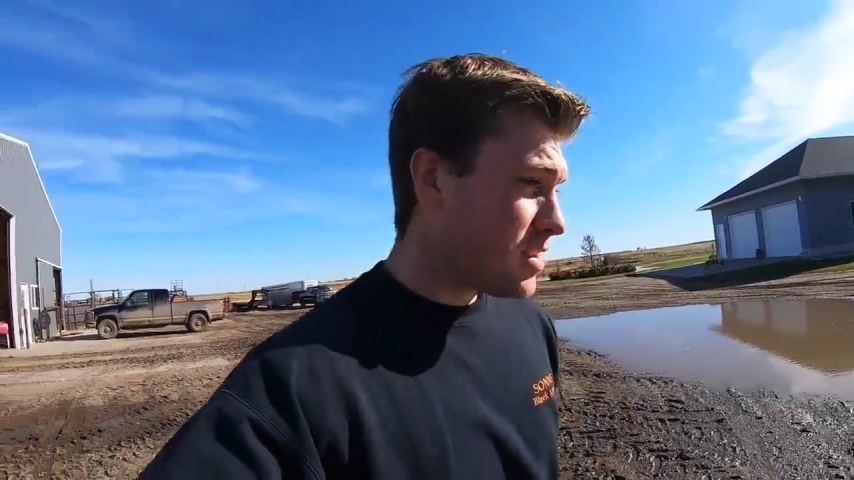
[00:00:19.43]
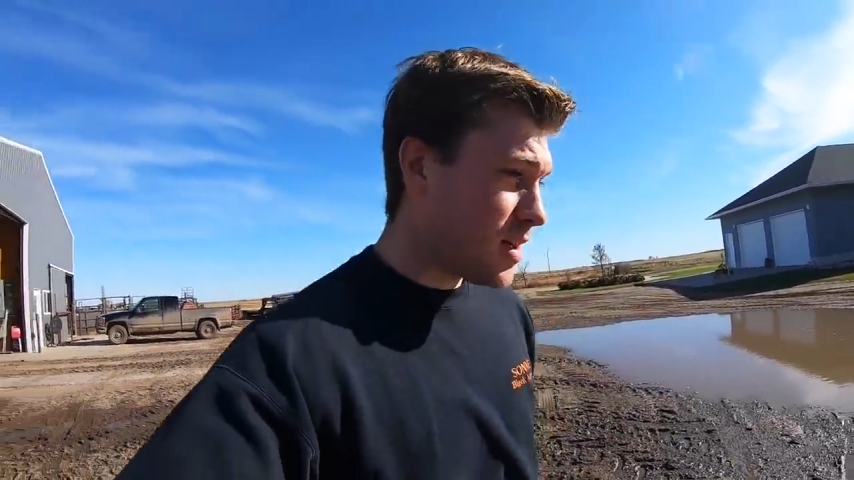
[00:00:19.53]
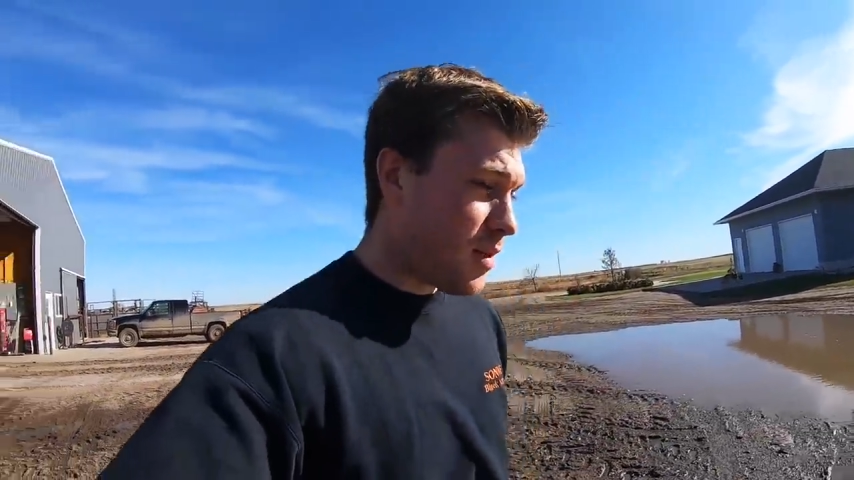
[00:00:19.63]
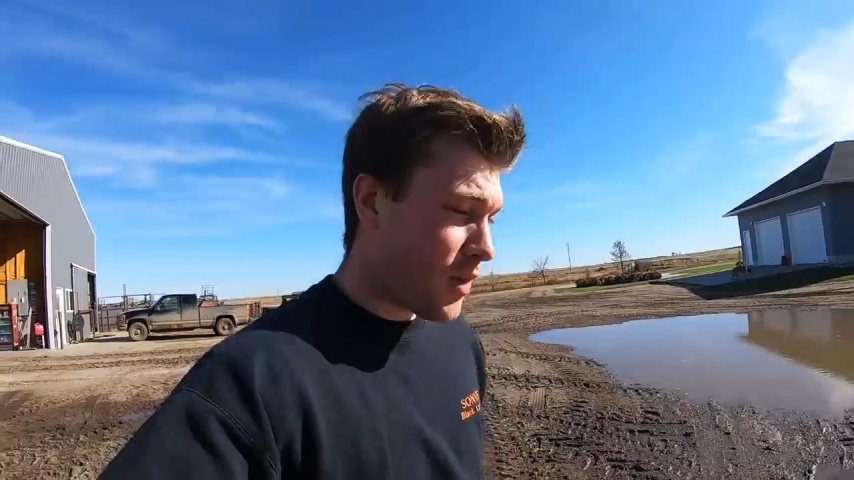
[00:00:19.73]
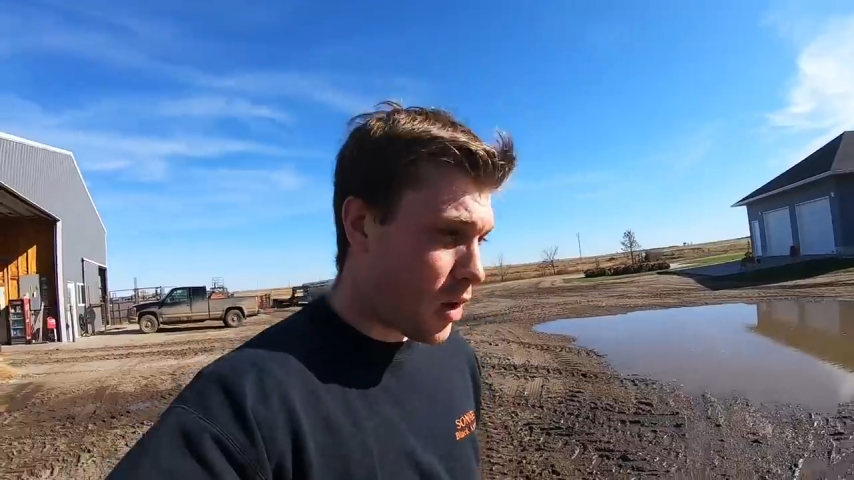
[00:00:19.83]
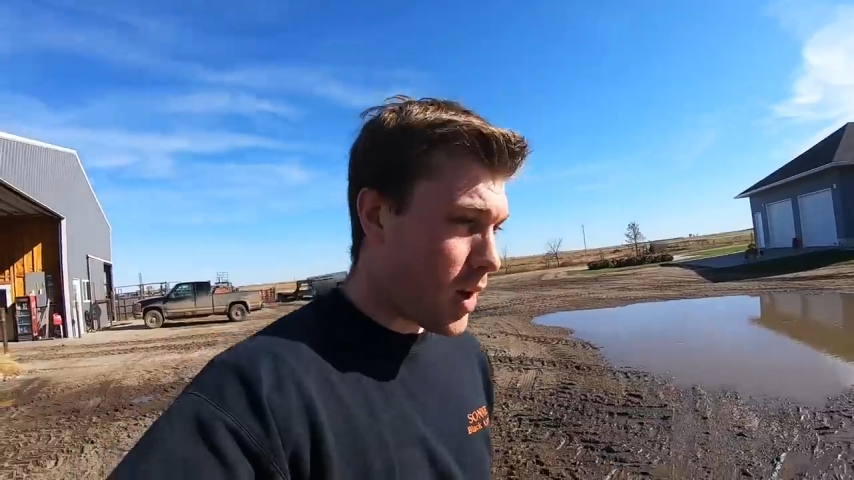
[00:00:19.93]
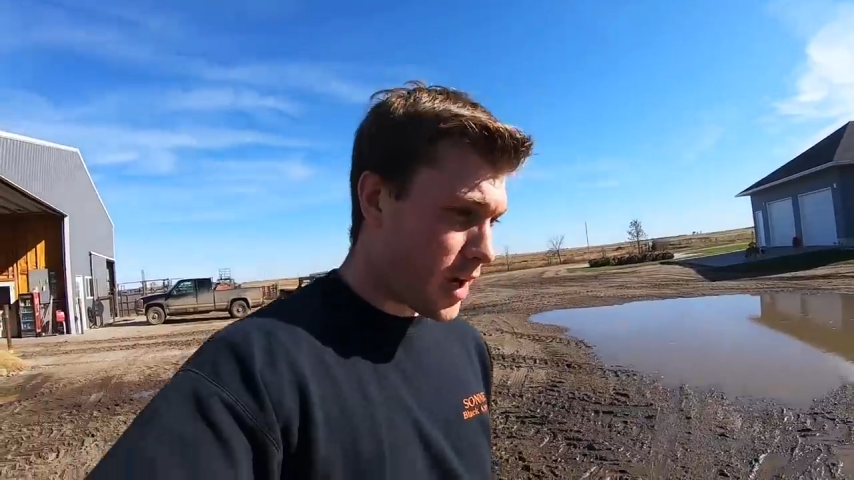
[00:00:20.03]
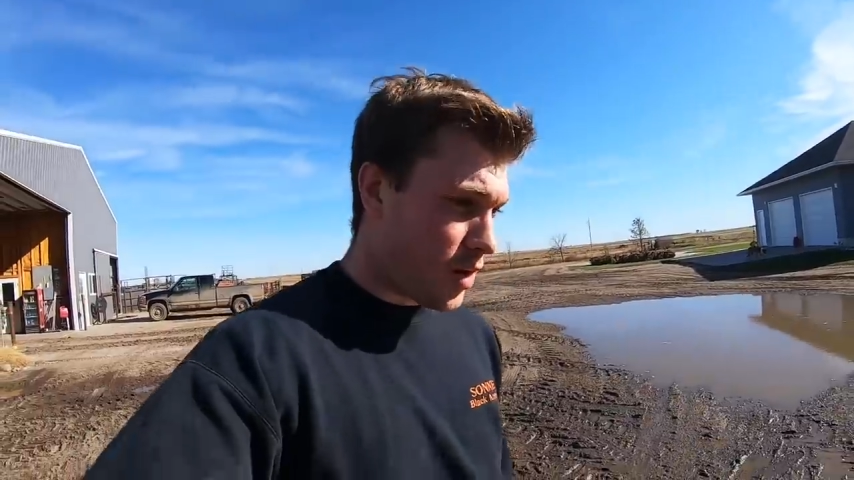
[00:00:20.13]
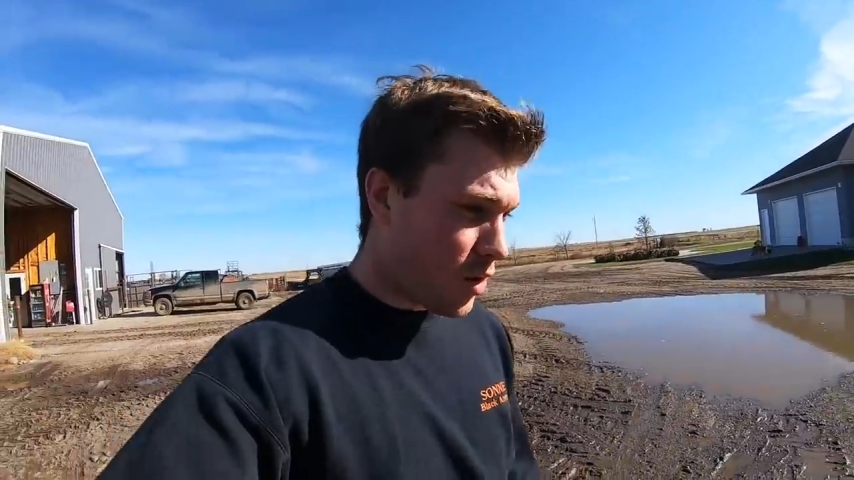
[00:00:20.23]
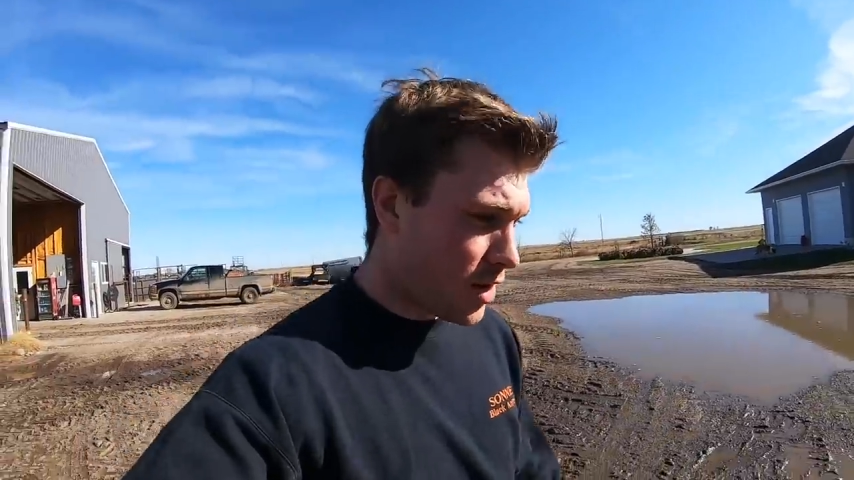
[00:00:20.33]
some of our
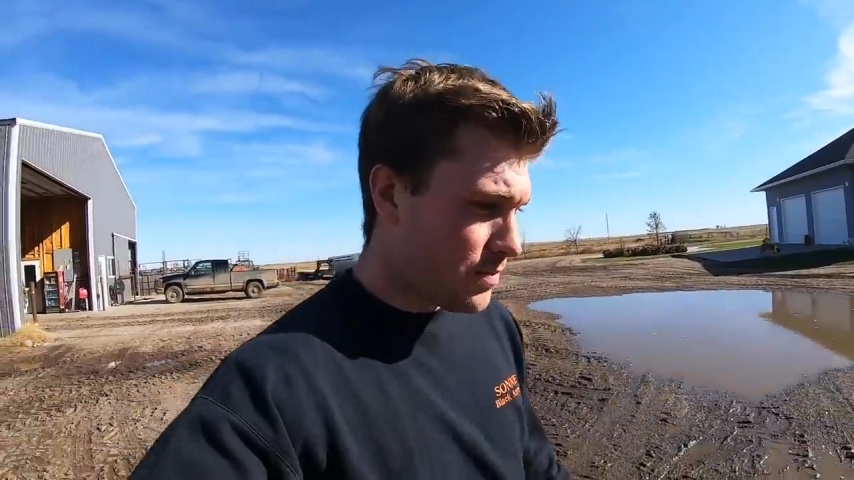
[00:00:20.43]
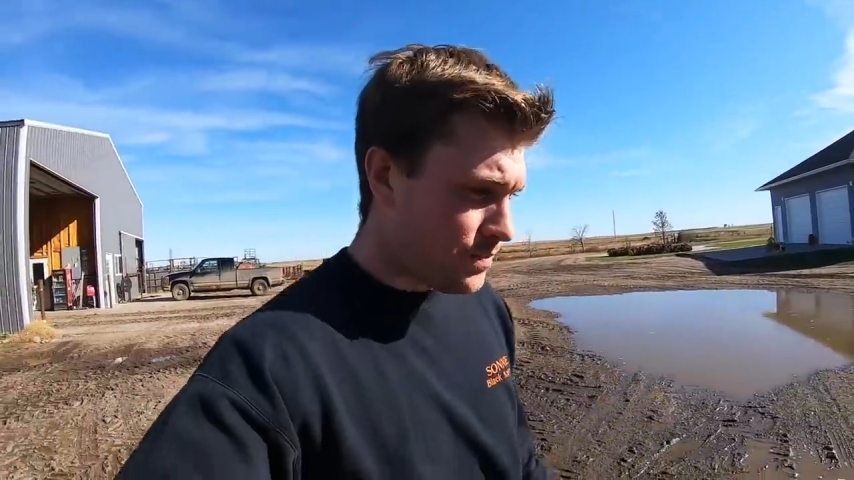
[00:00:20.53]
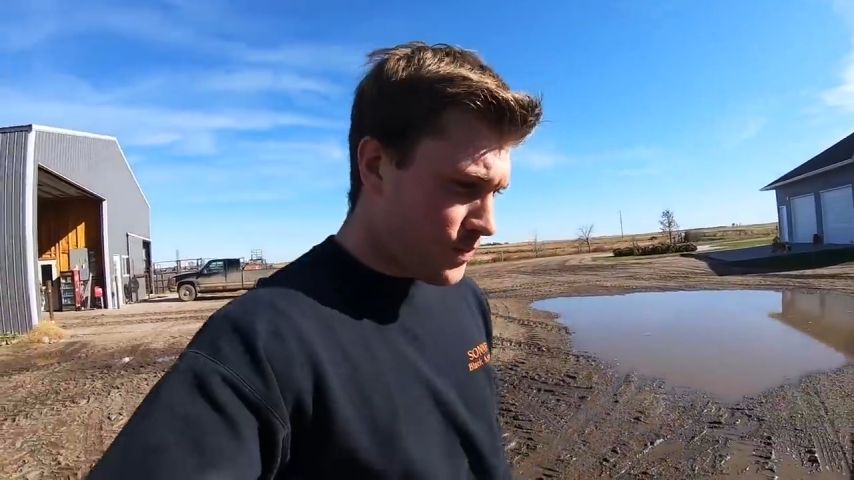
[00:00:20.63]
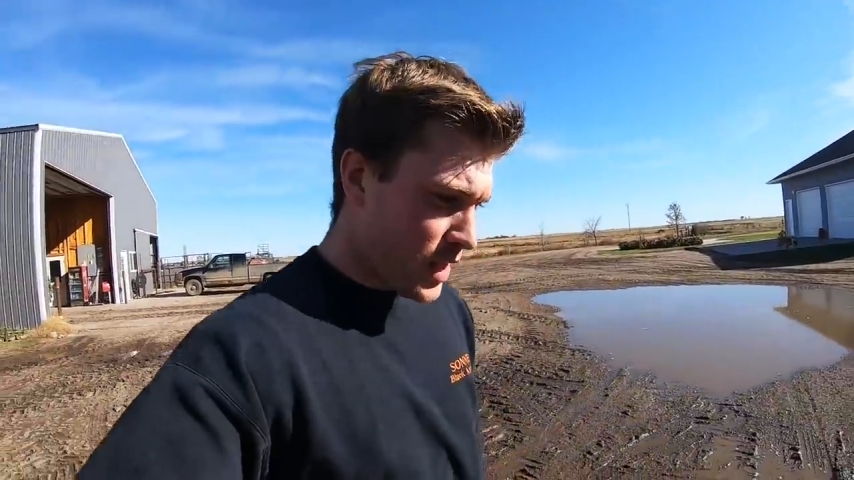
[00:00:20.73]
wet corn.